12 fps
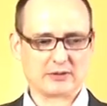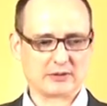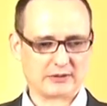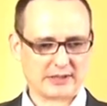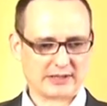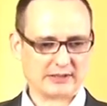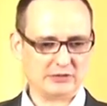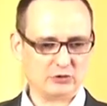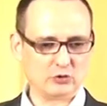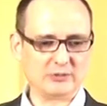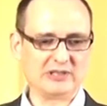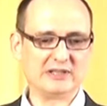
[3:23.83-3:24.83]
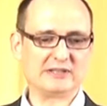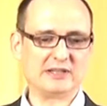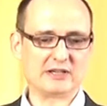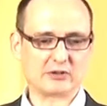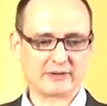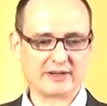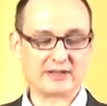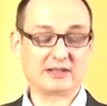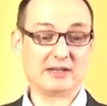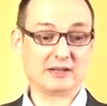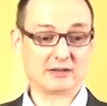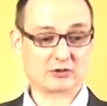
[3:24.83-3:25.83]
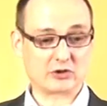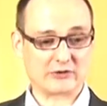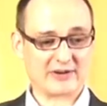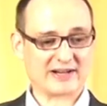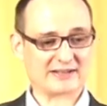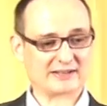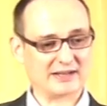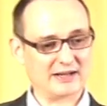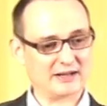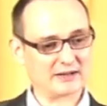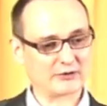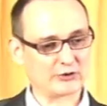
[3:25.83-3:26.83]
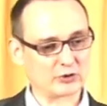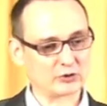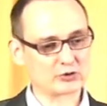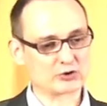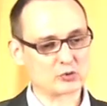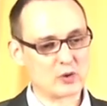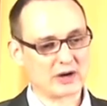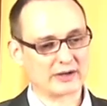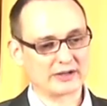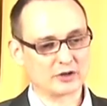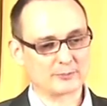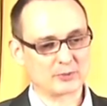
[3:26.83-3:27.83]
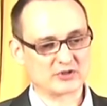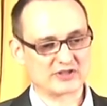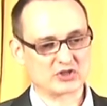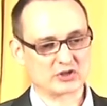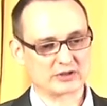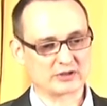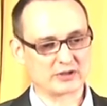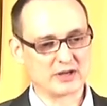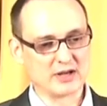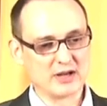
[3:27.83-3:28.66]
uh, like in humility, correcting, correcting those who are in opposition,